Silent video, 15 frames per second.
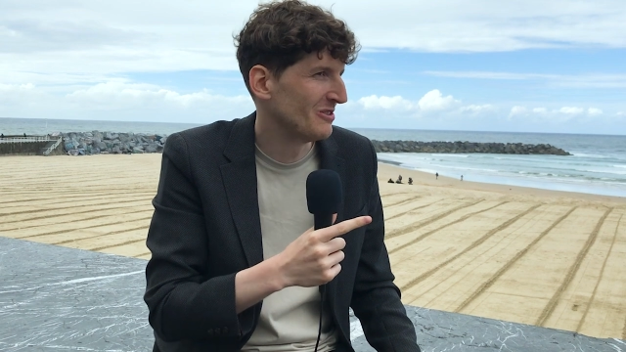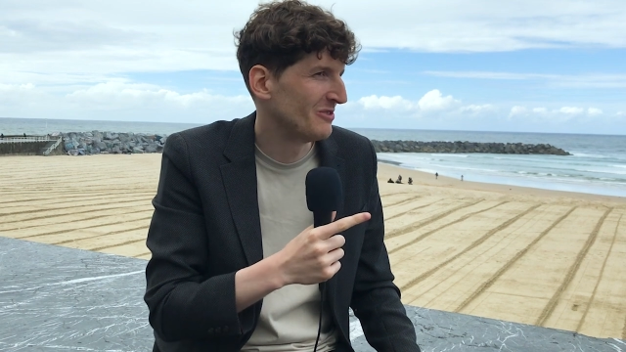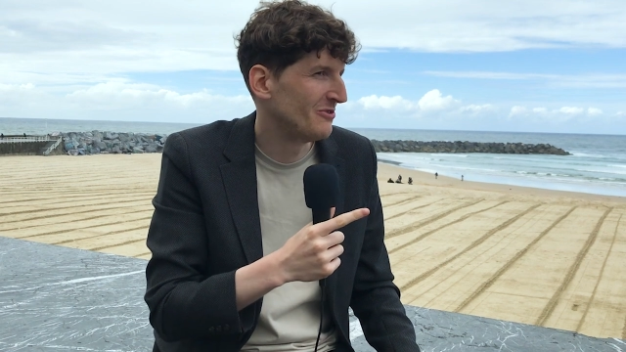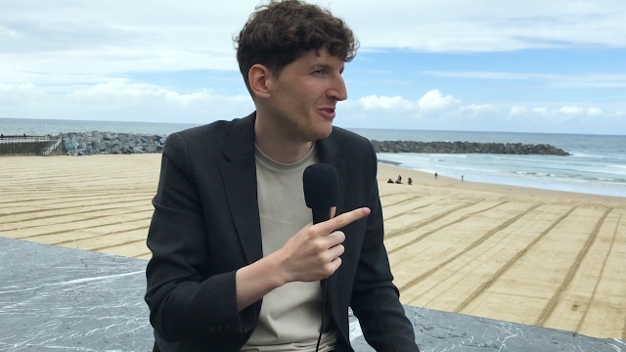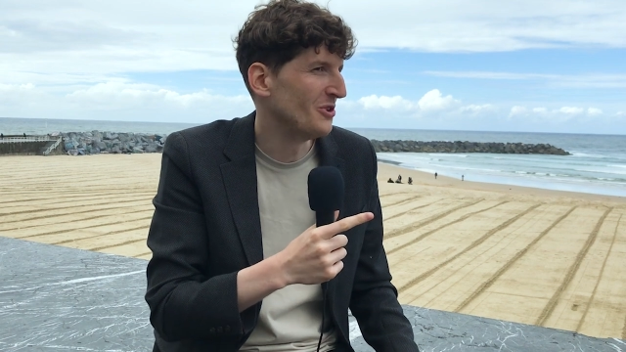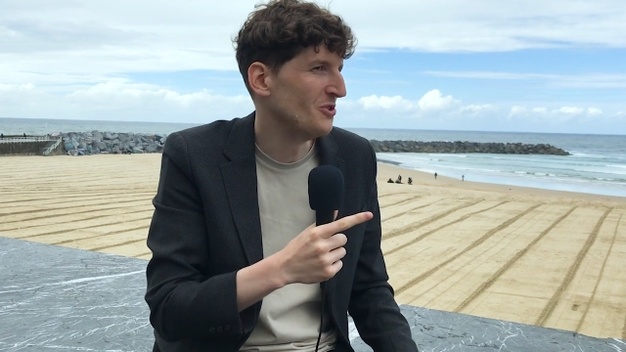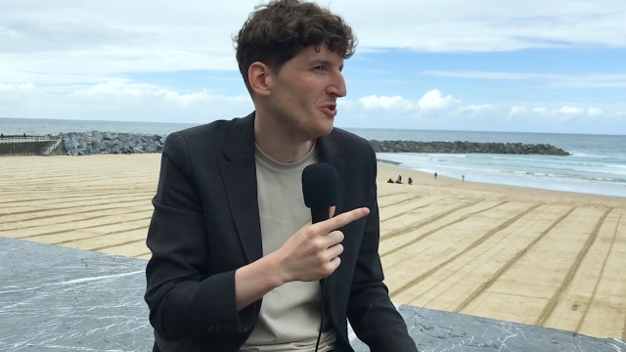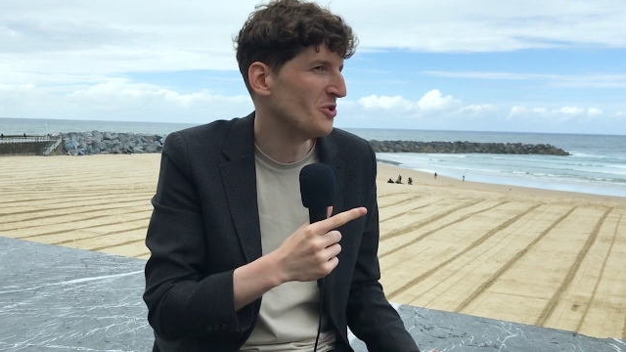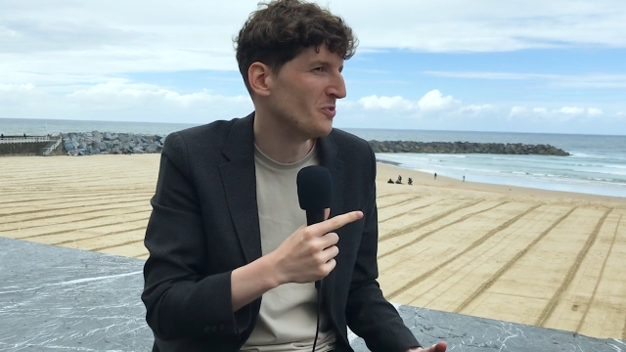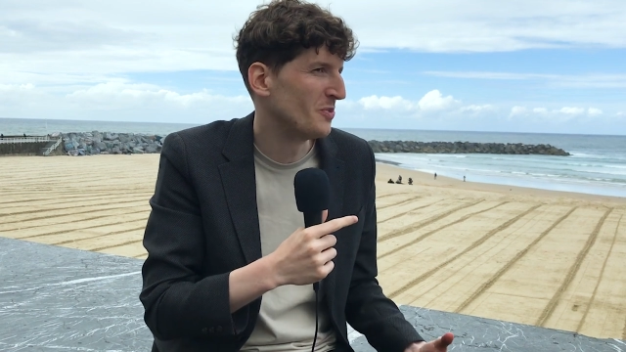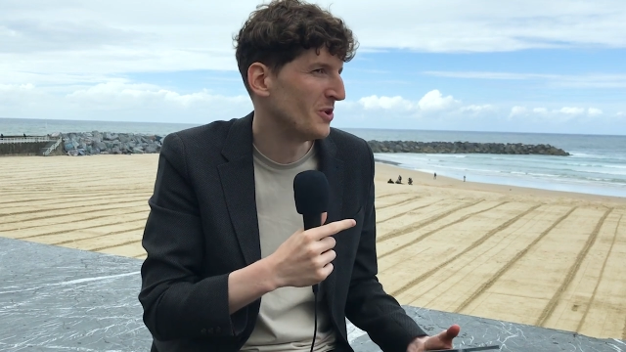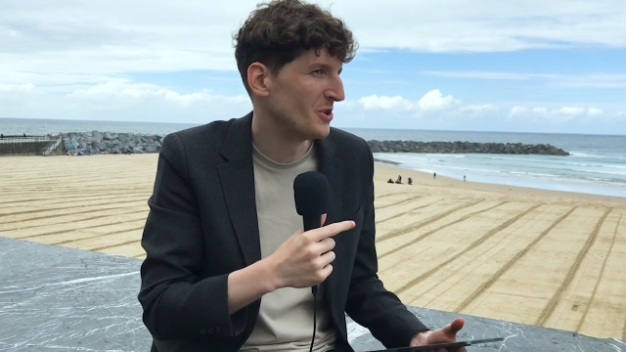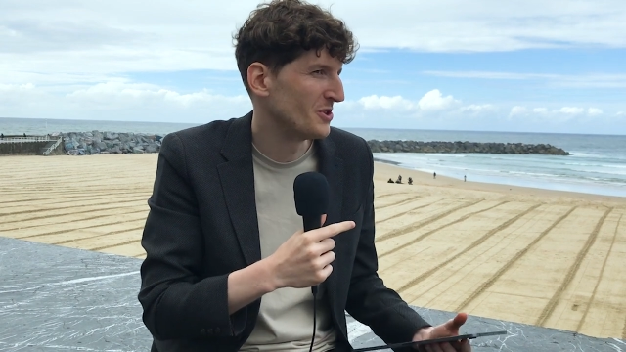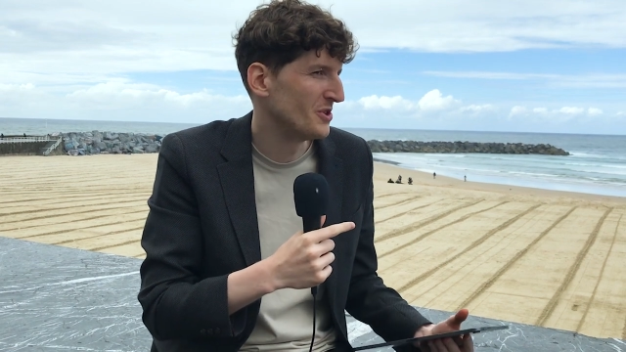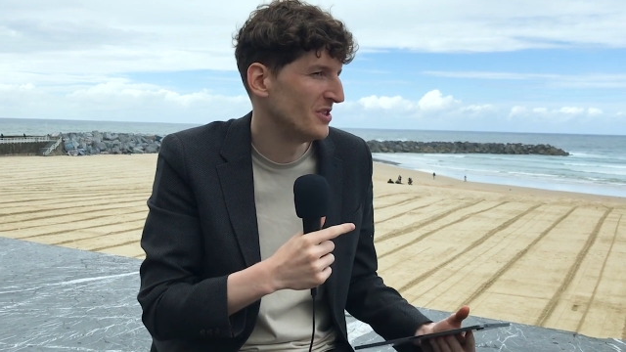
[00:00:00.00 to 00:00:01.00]
for you
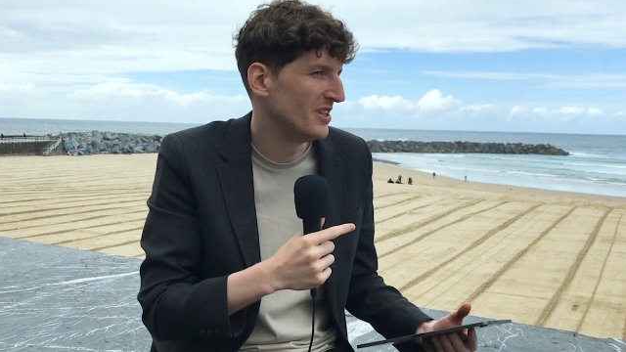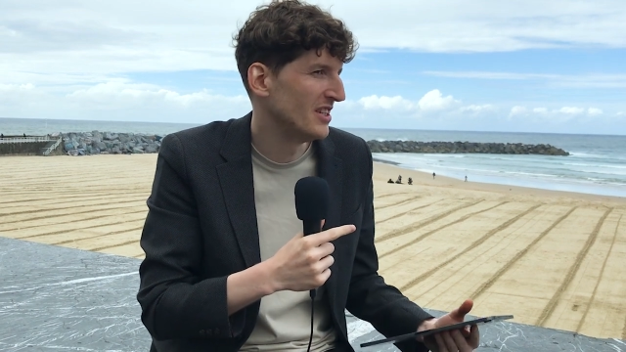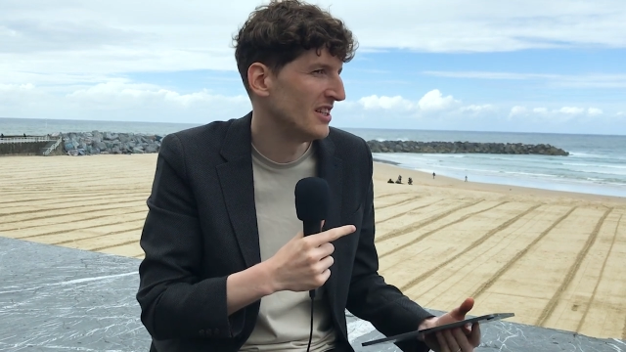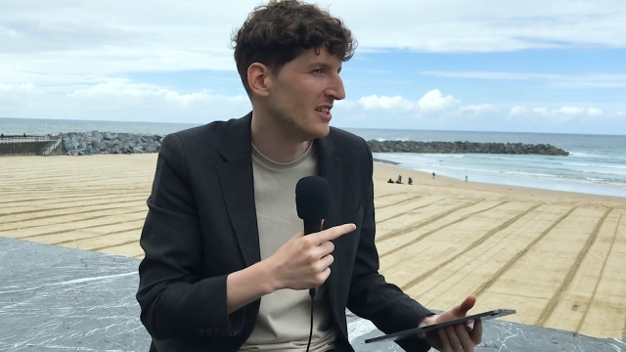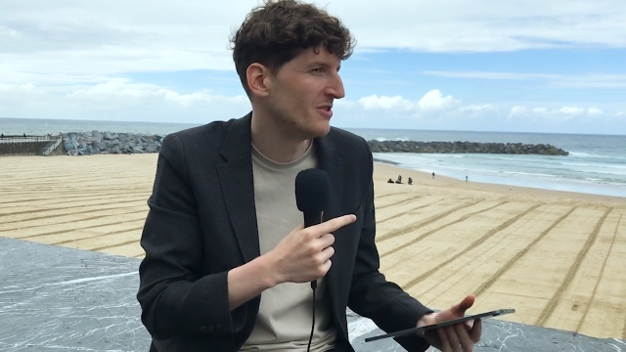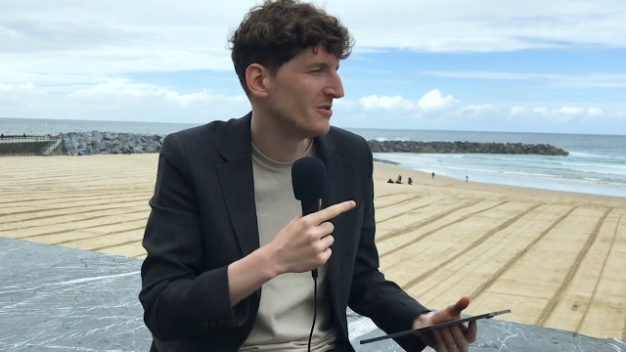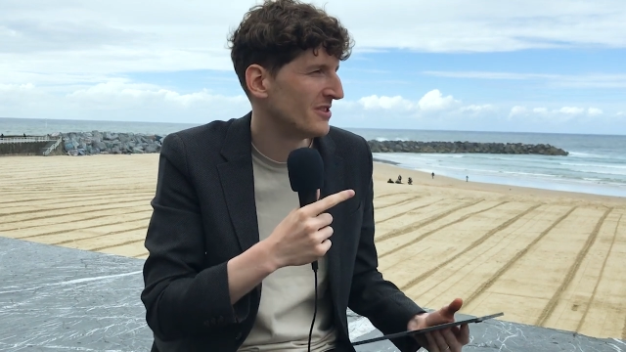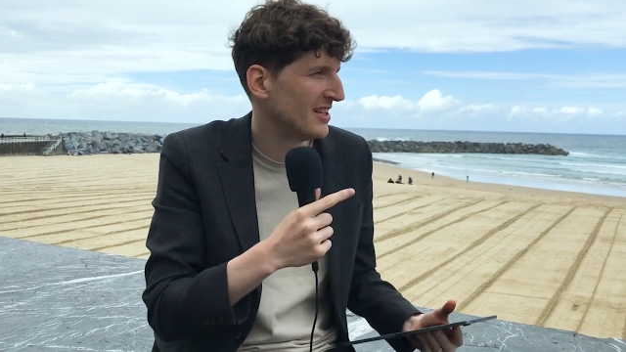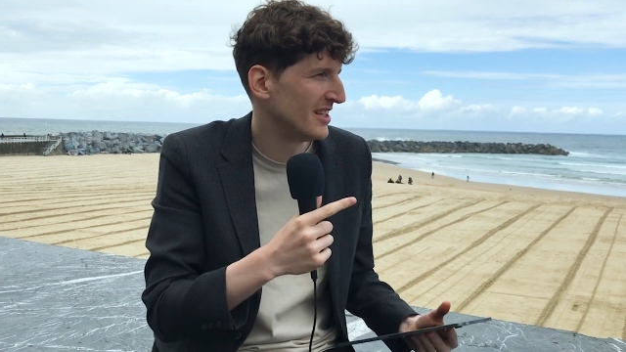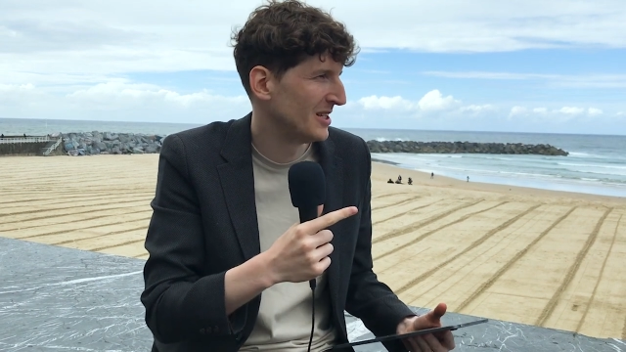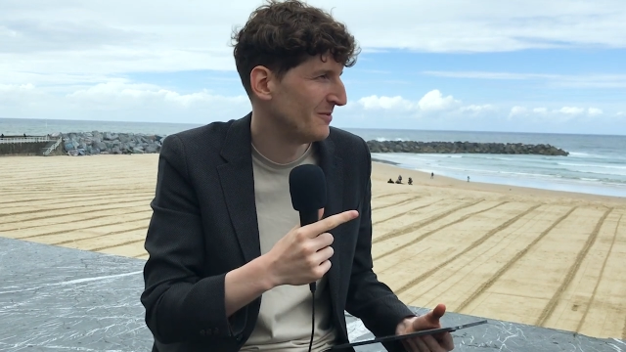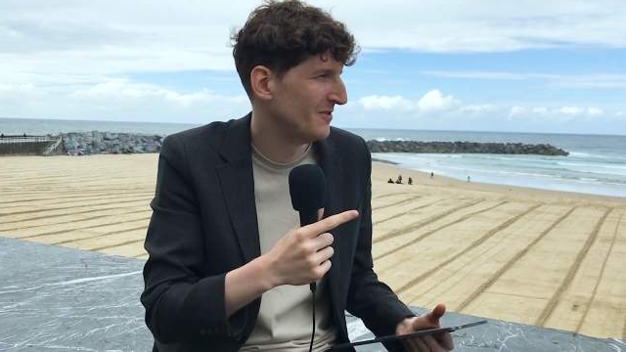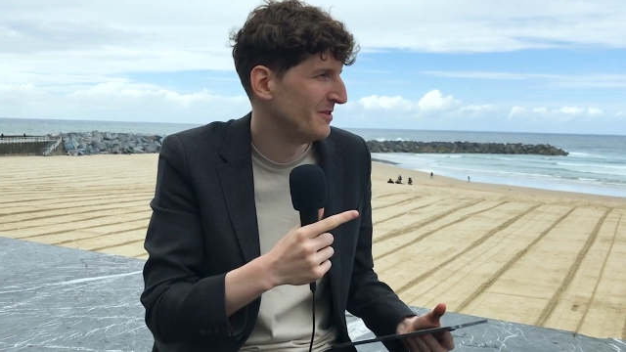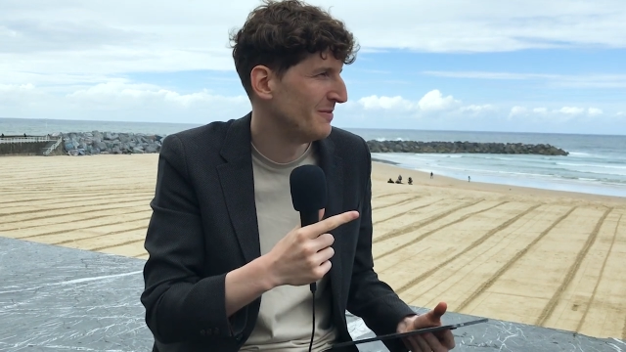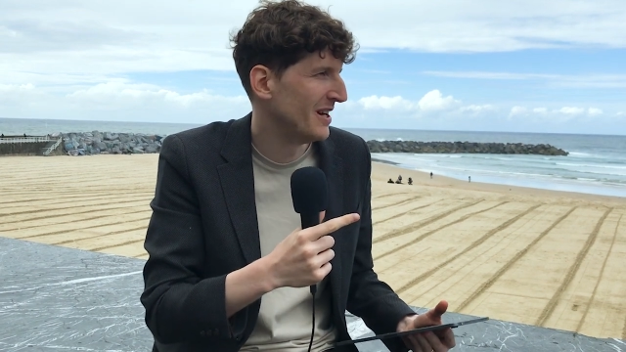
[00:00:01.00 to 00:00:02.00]
personally to set
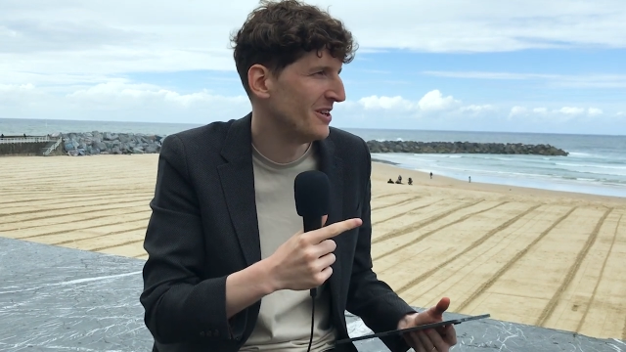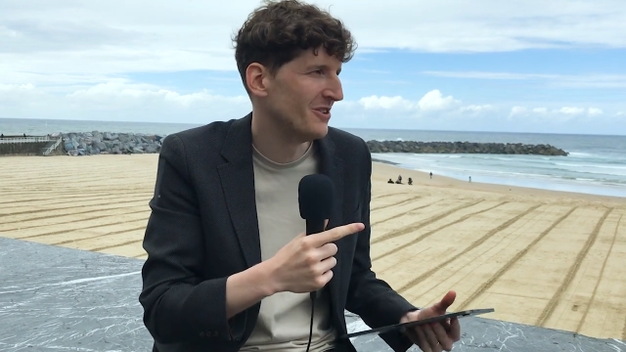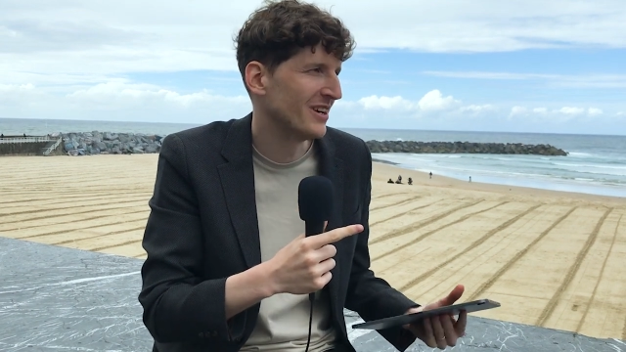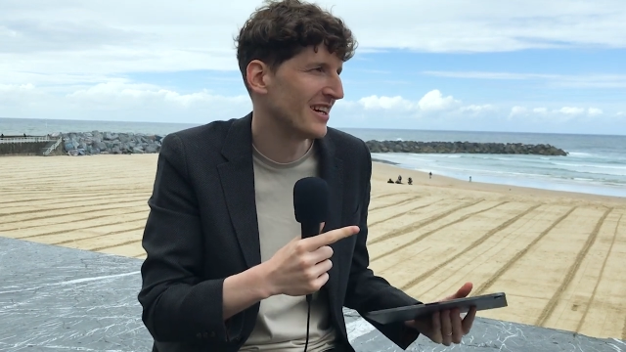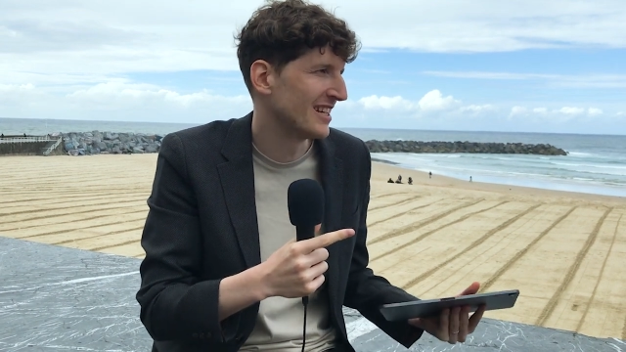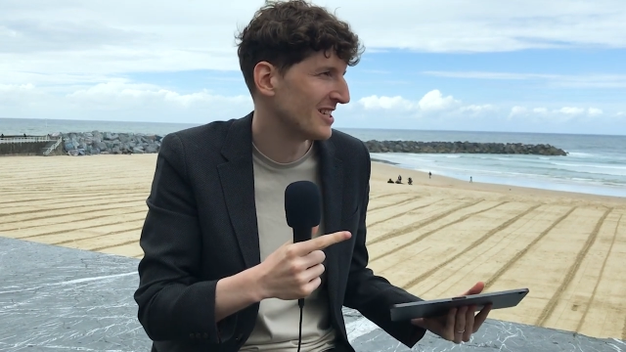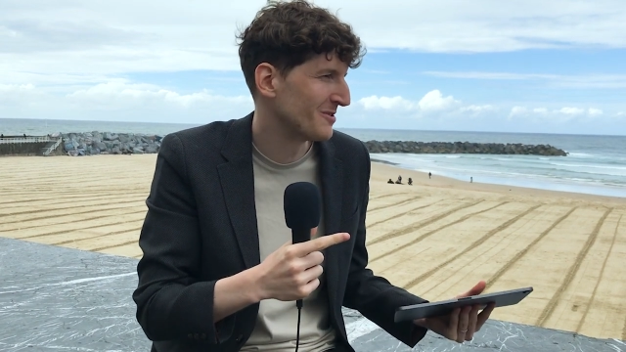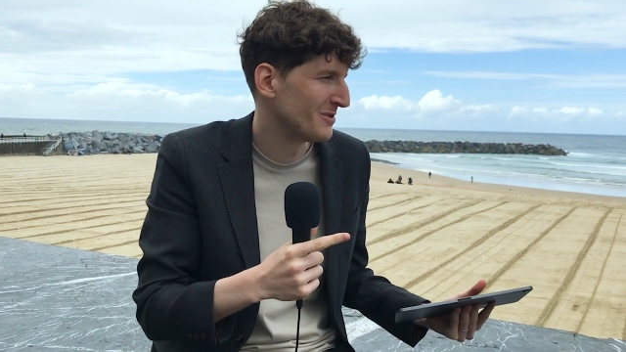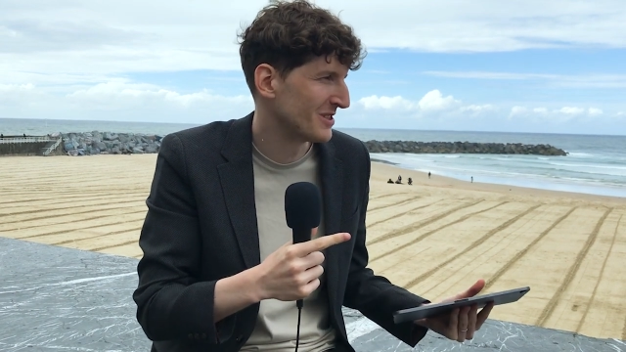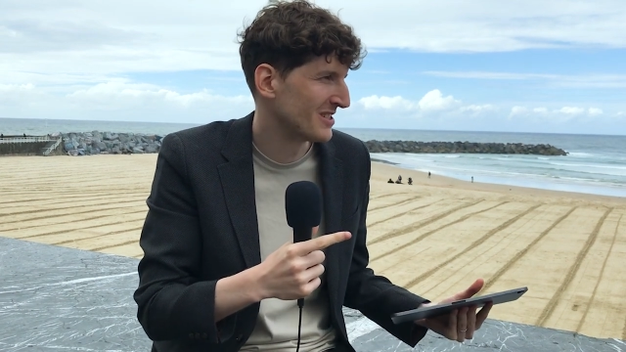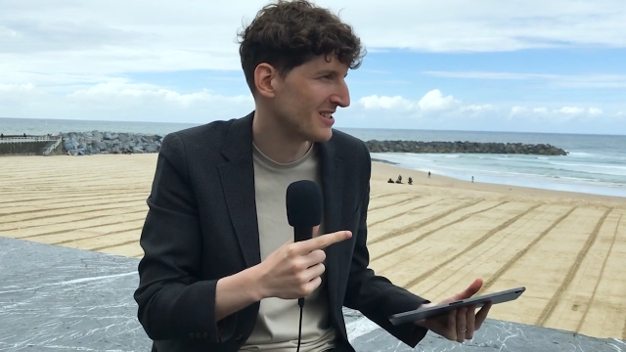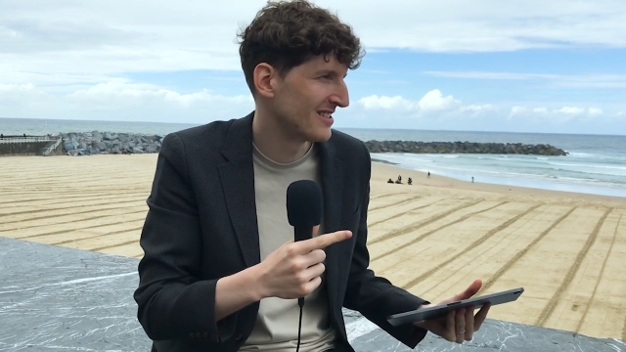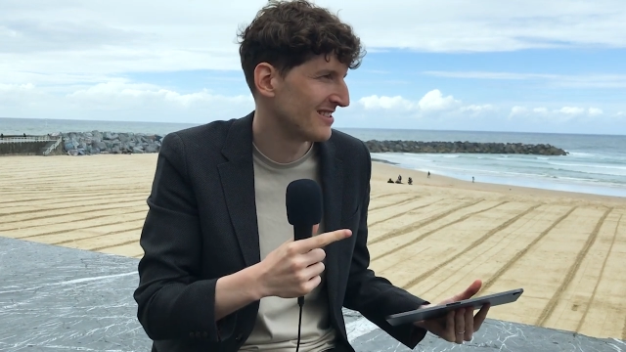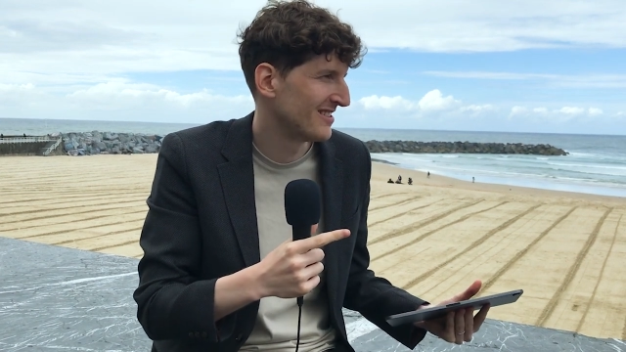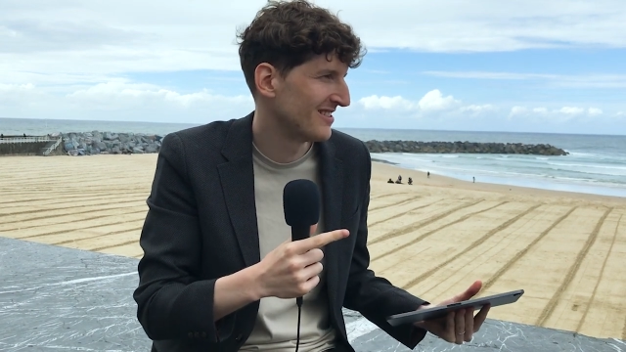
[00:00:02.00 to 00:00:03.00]
up FLOT.BIO, I guess
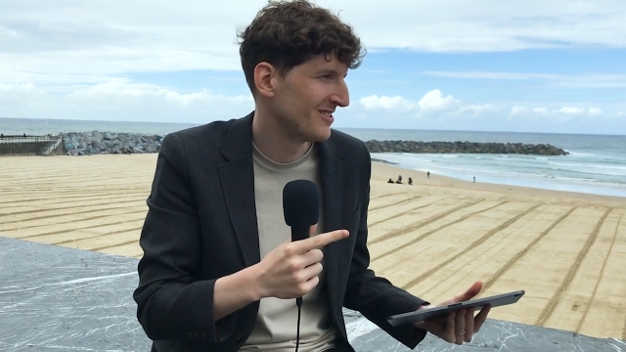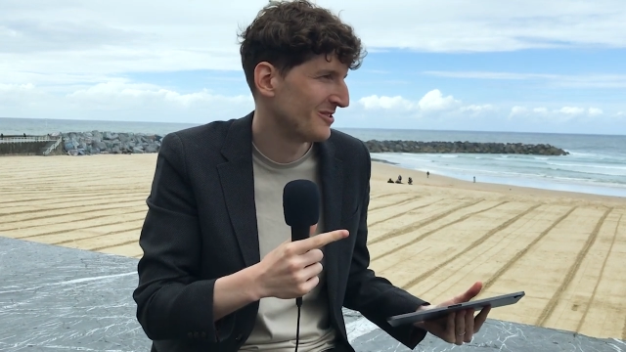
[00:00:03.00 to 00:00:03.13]
was